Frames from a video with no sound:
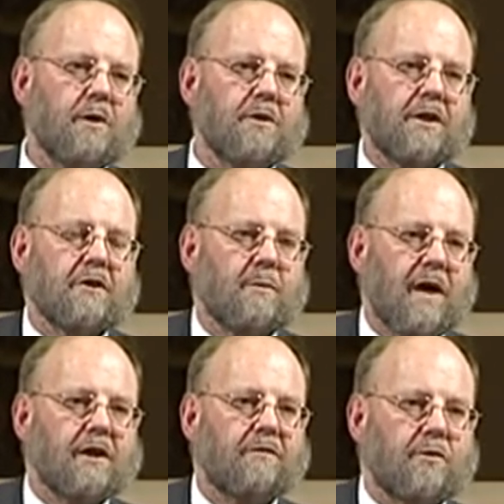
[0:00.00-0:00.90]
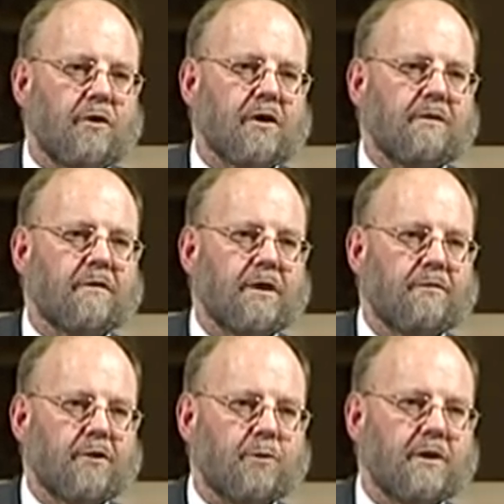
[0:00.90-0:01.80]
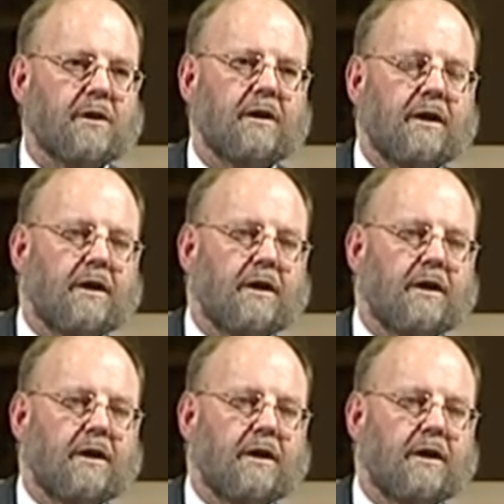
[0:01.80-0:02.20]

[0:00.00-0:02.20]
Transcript: building at the back of the Royal Infirmary,